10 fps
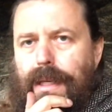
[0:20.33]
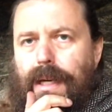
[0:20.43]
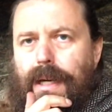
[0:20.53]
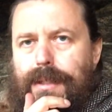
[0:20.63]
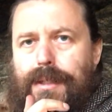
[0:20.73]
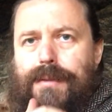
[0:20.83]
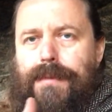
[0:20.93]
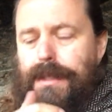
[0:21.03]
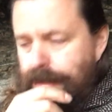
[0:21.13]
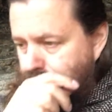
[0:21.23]
I just
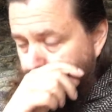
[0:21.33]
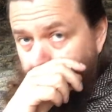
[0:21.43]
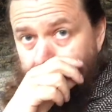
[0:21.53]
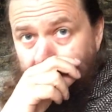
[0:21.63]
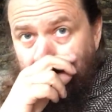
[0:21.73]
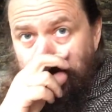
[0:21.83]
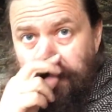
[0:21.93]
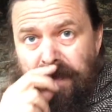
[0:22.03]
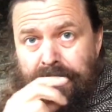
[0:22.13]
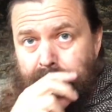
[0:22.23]
finished filming
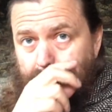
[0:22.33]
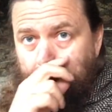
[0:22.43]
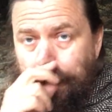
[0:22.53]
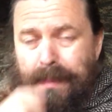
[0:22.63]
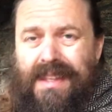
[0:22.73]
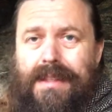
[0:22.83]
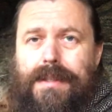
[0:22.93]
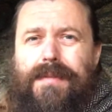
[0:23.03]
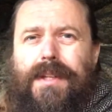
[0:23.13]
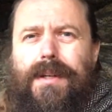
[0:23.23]

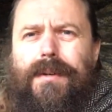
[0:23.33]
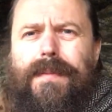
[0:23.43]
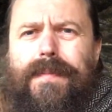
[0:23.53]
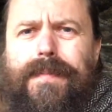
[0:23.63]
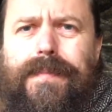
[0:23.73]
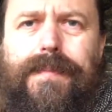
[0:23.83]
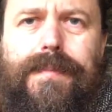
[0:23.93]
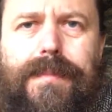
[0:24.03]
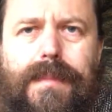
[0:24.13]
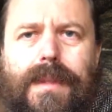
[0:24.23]
this video.
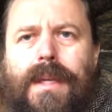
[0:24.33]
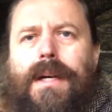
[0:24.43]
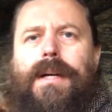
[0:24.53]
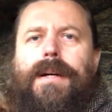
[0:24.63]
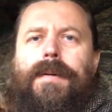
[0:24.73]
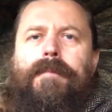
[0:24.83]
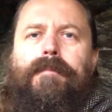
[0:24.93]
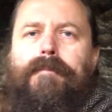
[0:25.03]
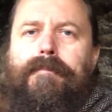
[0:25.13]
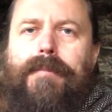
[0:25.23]

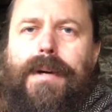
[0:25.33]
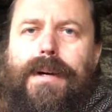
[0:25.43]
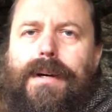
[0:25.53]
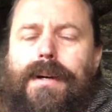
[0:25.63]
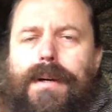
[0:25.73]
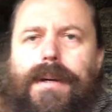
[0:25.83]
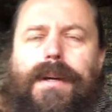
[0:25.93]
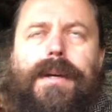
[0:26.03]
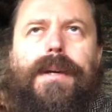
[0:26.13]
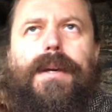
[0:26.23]
Um,
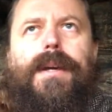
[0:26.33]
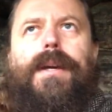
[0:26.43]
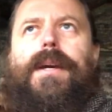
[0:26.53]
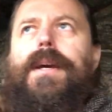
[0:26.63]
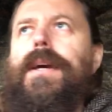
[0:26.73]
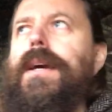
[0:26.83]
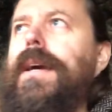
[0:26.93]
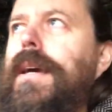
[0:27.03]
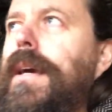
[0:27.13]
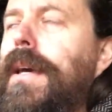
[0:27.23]
I,
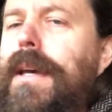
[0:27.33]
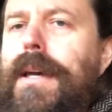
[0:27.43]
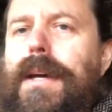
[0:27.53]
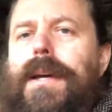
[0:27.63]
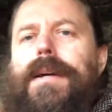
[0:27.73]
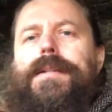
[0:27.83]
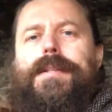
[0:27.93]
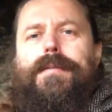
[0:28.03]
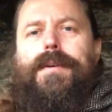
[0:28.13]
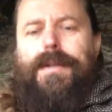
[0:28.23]
it's
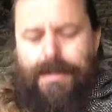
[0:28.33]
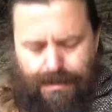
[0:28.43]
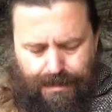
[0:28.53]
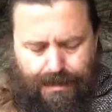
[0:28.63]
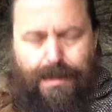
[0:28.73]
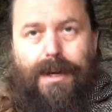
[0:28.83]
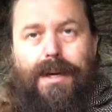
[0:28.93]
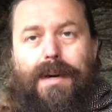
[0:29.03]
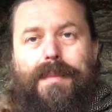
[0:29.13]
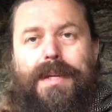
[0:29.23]
a, I
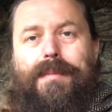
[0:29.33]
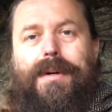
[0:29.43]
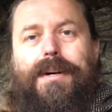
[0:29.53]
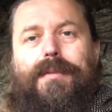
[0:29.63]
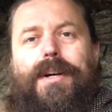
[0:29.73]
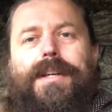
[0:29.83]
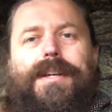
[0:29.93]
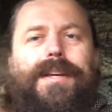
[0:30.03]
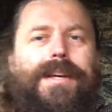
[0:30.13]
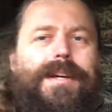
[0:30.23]
am in my
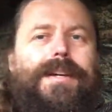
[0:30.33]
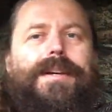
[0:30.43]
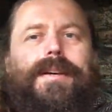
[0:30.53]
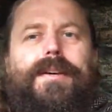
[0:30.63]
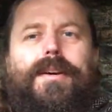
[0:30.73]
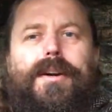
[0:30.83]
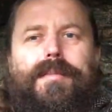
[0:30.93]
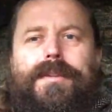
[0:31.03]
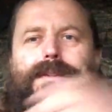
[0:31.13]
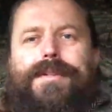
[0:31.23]
Viking uh,
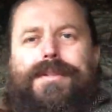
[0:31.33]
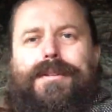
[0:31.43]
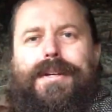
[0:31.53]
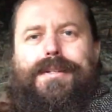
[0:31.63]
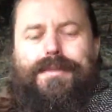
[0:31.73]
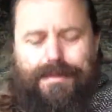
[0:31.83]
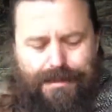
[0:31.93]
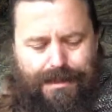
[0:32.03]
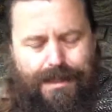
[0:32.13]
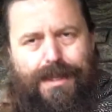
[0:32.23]
garments, as you can
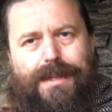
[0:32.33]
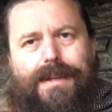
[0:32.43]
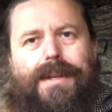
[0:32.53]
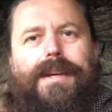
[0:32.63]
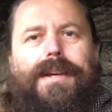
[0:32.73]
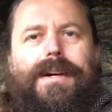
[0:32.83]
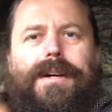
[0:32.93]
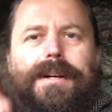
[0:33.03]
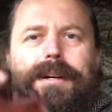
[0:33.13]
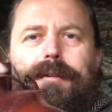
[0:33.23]
see.
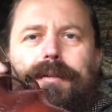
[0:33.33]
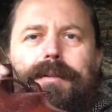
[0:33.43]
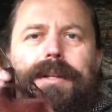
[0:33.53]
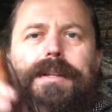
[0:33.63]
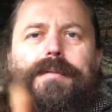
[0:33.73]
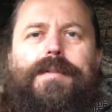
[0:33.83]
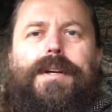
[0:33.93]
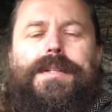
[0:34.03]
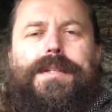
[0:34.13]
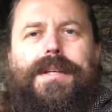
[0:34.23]
I have a leather
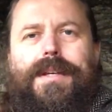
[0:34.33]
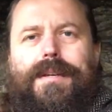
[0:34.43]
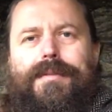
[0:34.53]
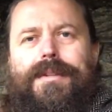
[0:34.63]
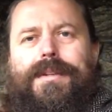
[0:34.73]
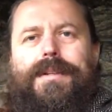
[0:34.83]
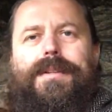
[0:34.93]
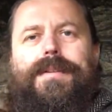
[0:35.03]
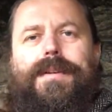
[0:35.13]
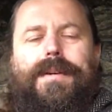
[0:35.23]
flask even,
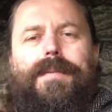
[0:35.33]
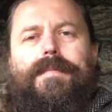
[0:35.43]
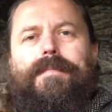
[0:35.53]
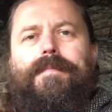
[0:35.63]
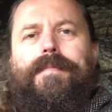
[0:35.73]
and um,